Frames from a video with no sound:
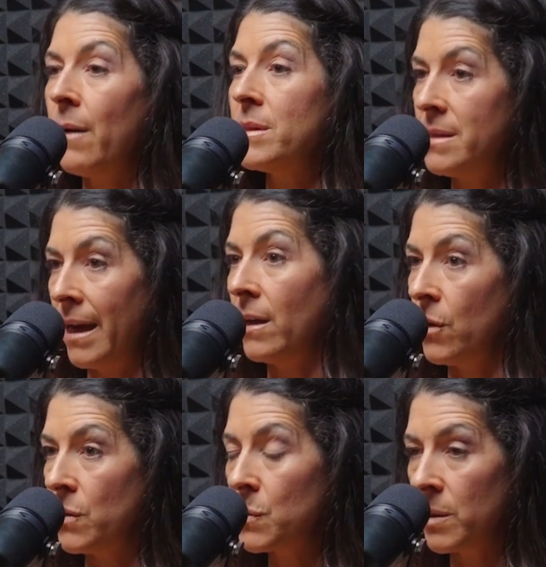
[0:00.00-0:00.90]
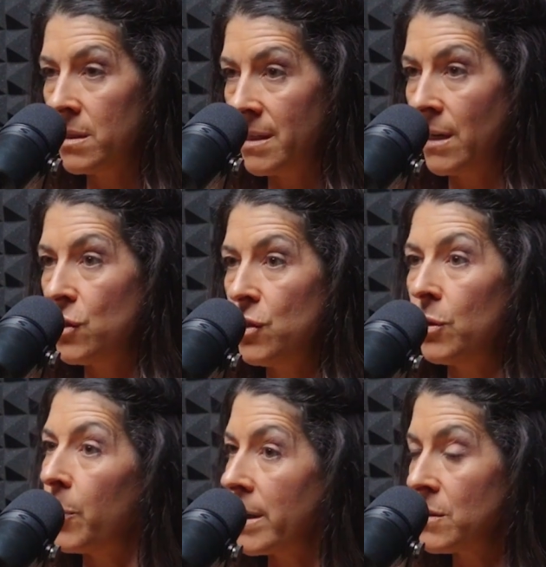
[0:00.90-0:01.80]
I was diagnosed with stage
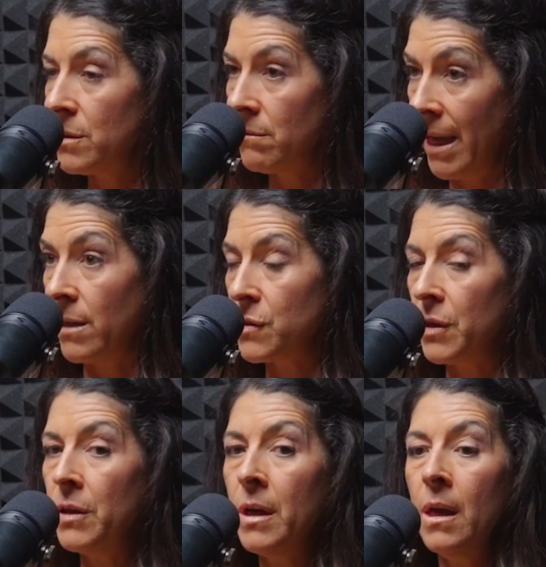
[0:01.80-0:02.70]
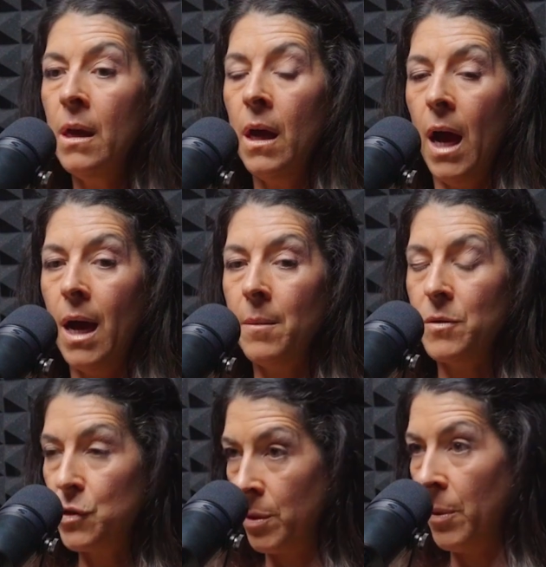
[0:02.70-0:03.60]
2 breast cancer. I
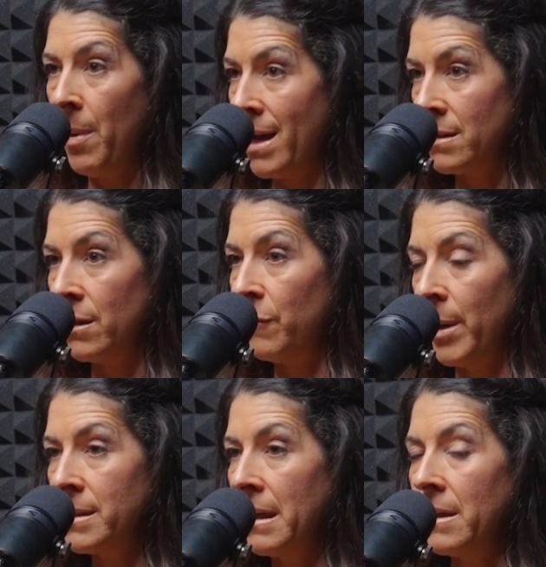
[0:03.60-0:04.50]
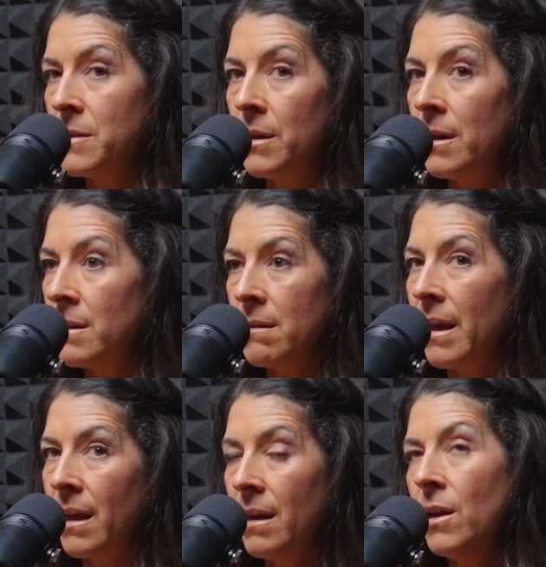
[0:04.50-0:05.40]
was triple positive breast cancer. And
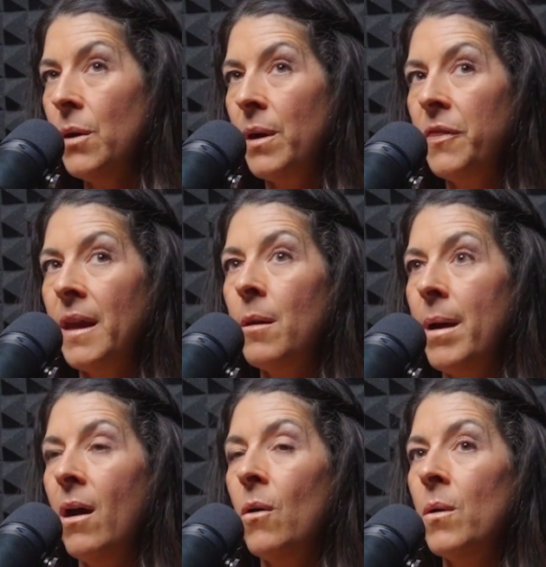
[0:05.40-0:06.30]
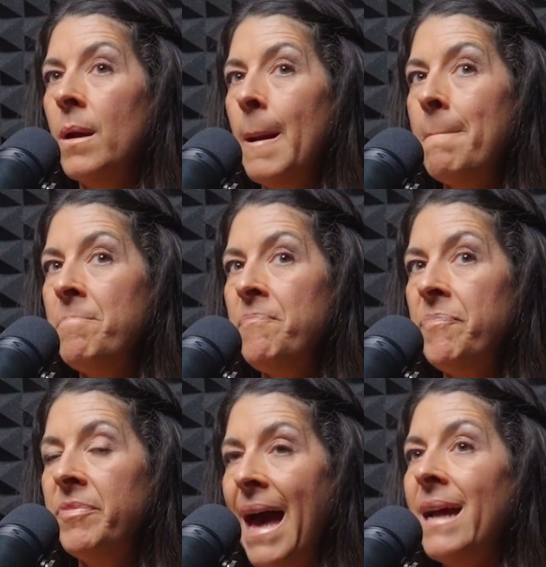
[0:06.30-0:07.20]
like, I think about
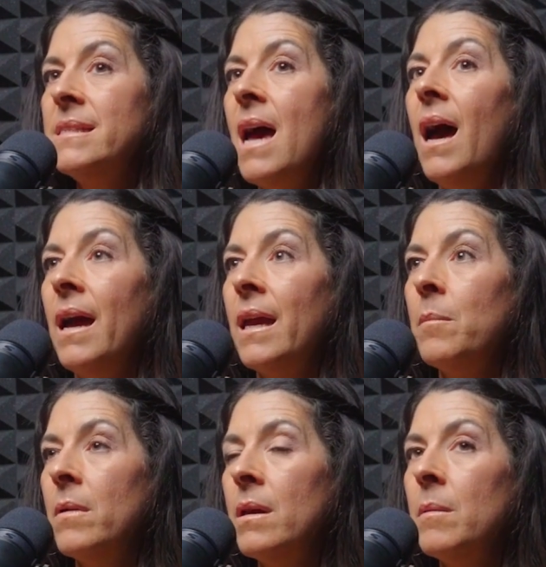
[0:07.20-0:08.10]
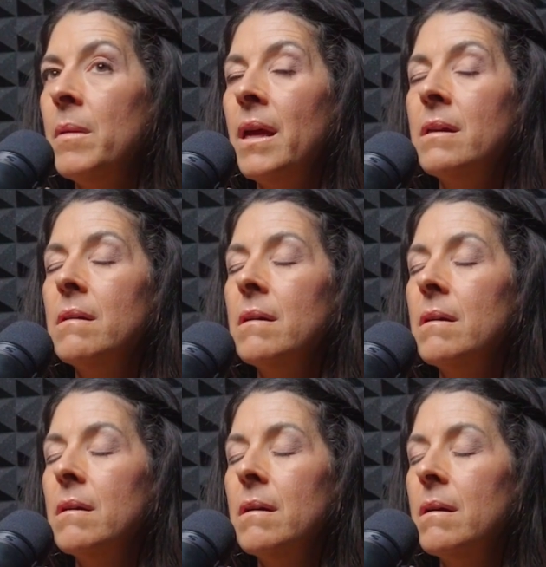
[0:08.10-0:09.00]
that time and I'm like,
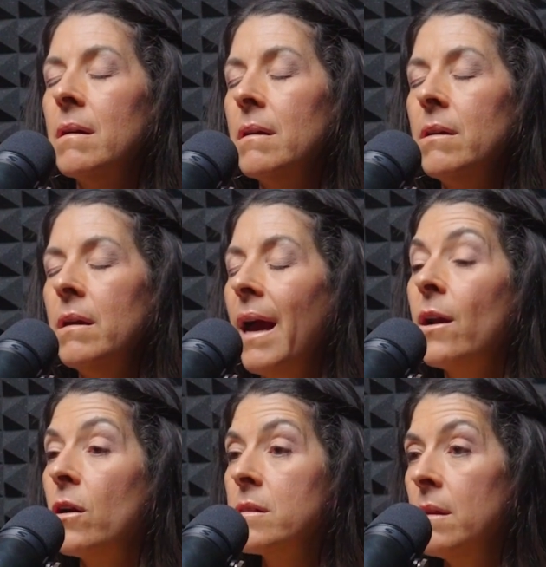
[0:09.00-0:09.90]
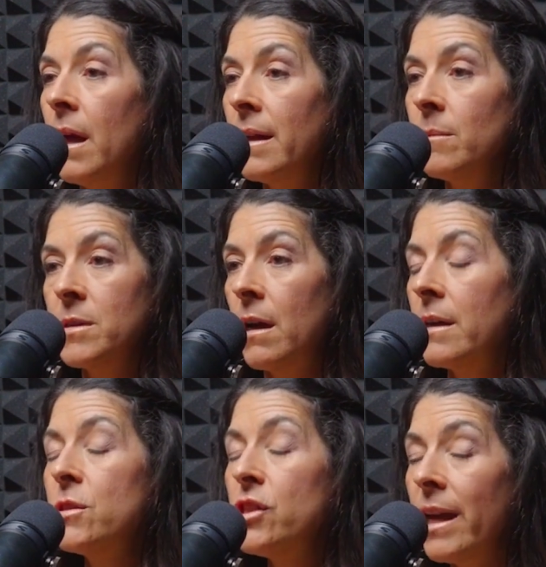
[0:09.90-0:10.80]
I curse a lot. I'm sorry.
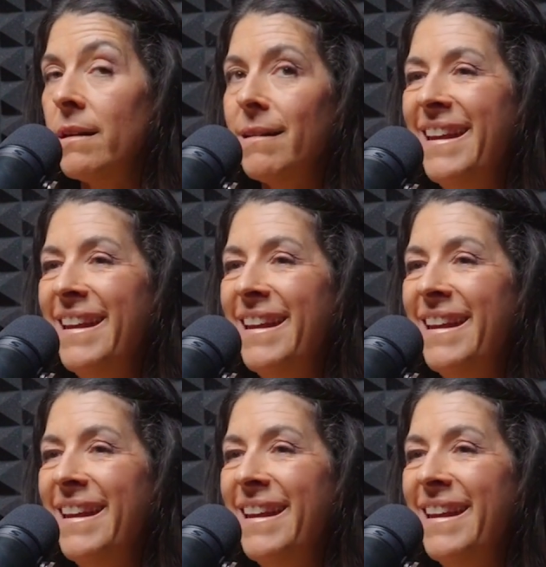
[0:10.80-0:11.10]
Shit.